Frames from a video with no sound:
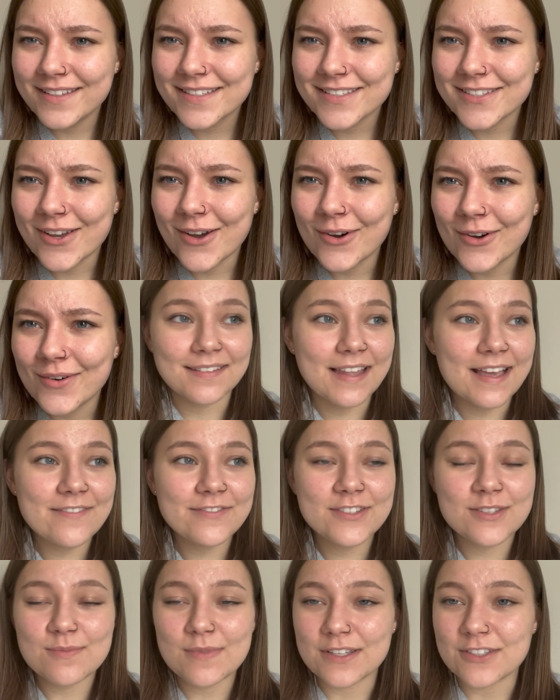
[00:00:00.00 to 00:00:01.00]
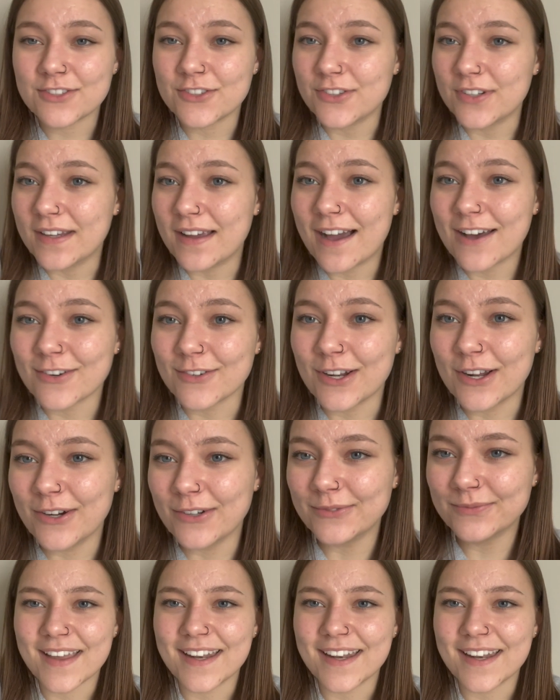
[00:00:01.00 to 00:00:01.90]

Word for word: So life's a mystery, I don't know.